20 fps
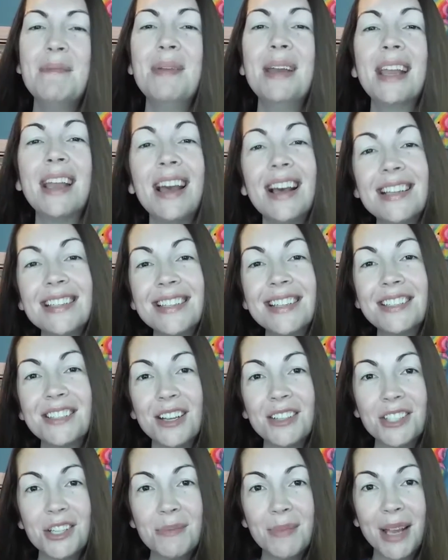Because these
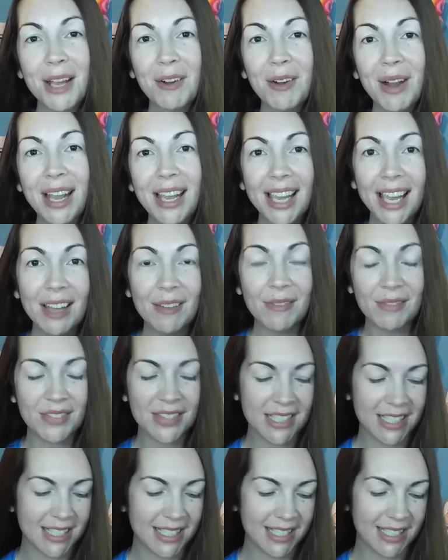also make great
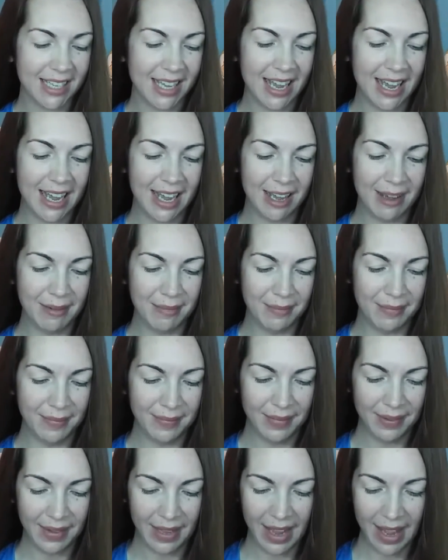gifts.
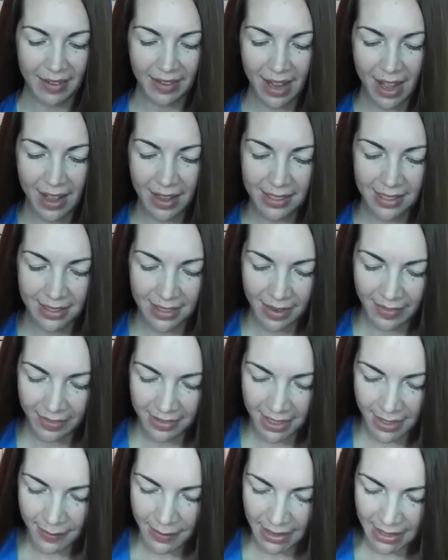I got
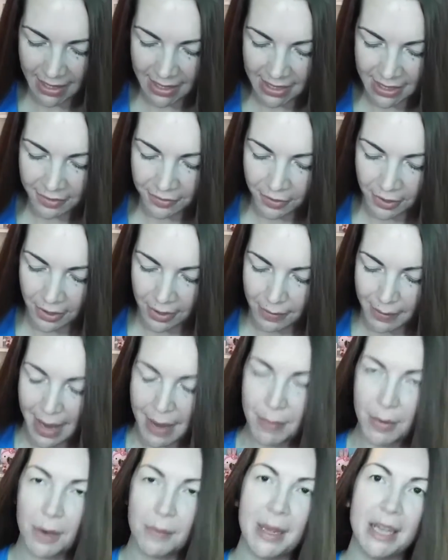some of these for my
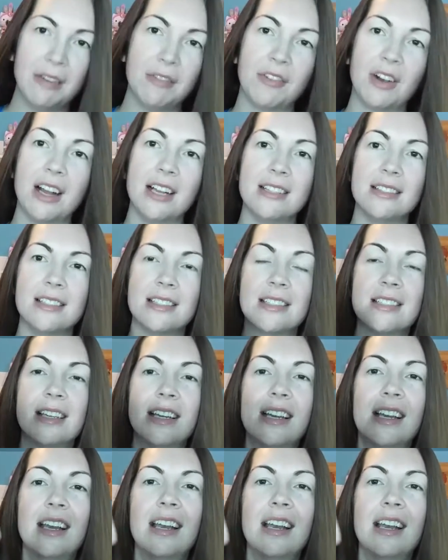mermaid friends.